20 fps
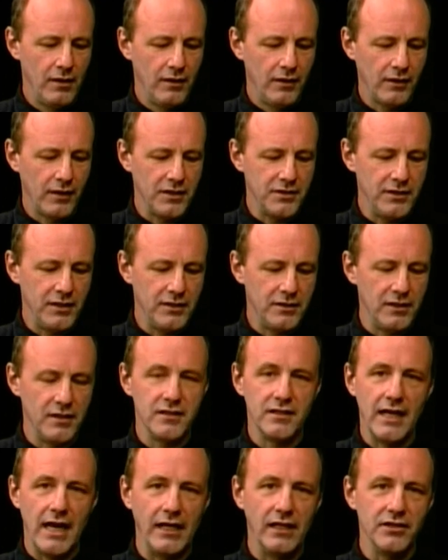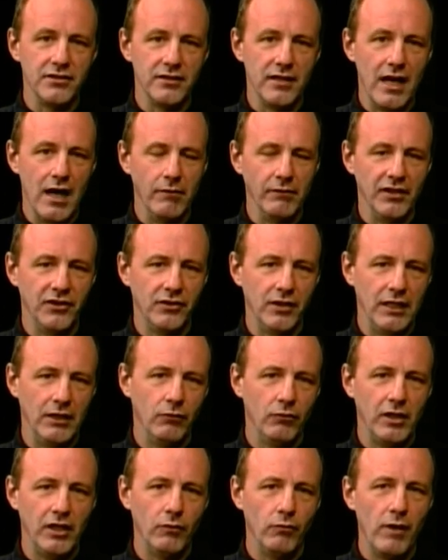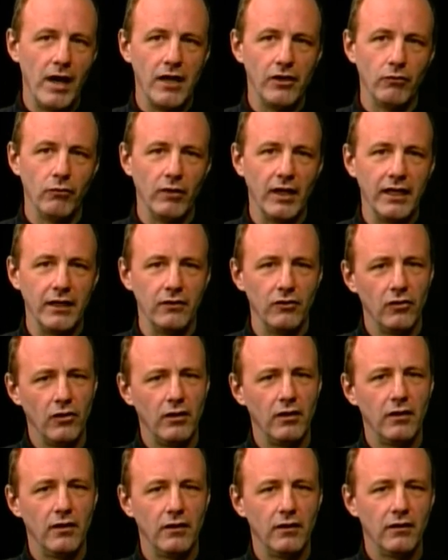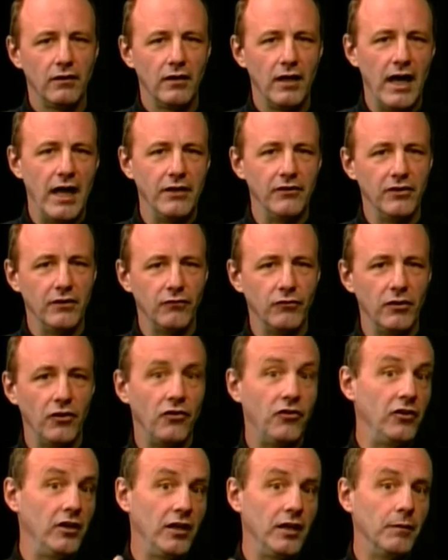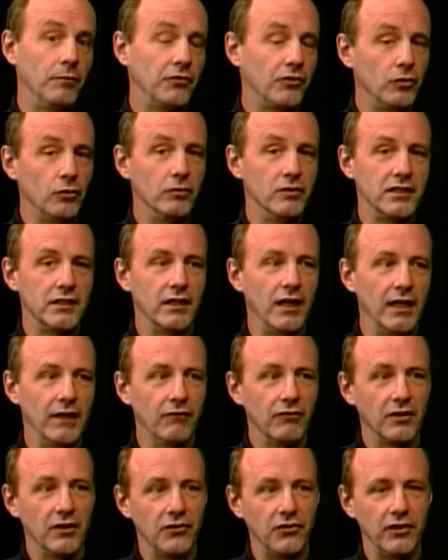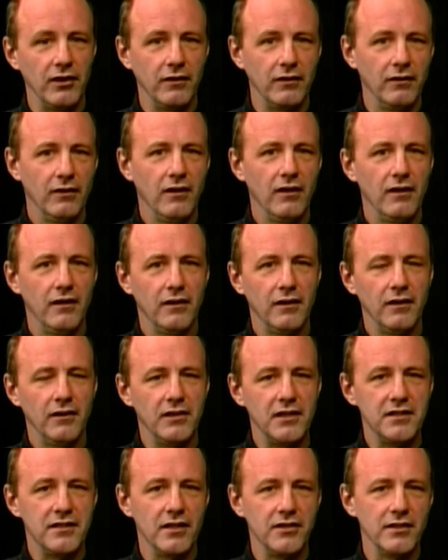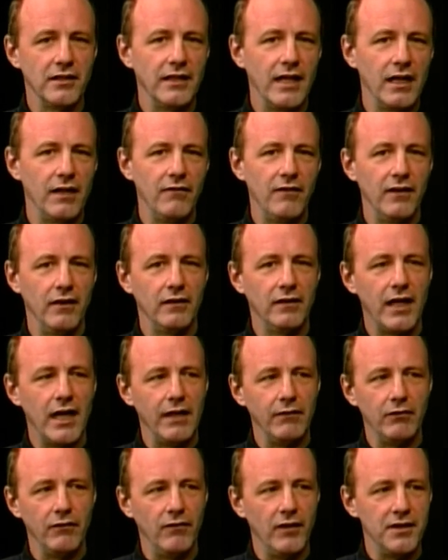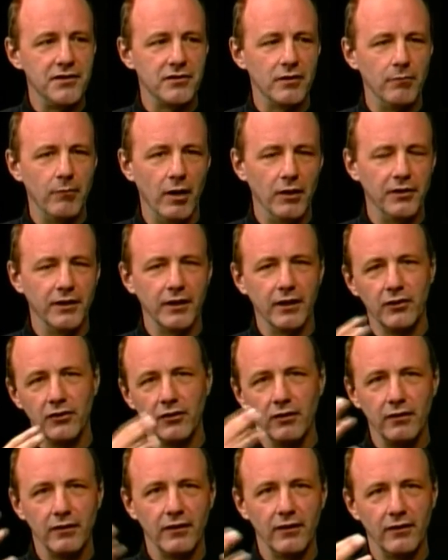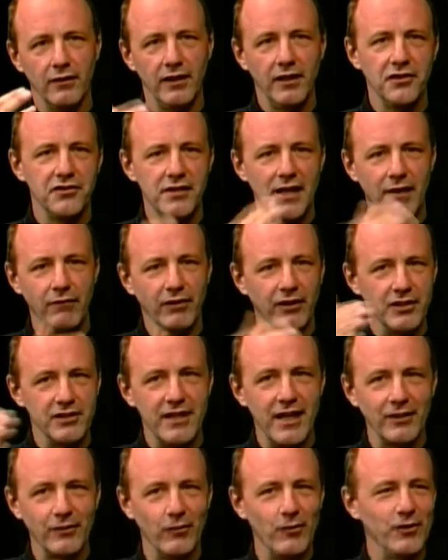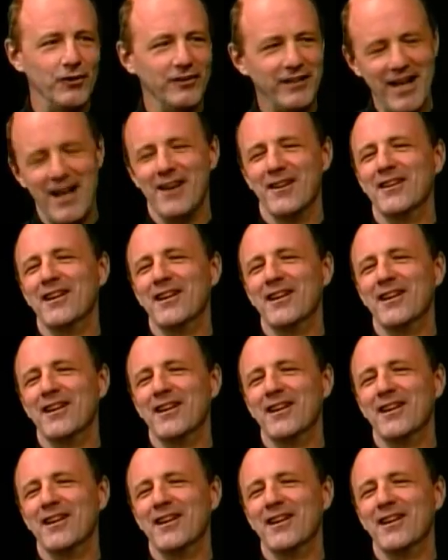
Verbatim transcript: because he's in his 80s now, and he said he, he'd rather write on different themes through his life because he he says a lot of a lot of the events are melding into. He doesn't have the exact order down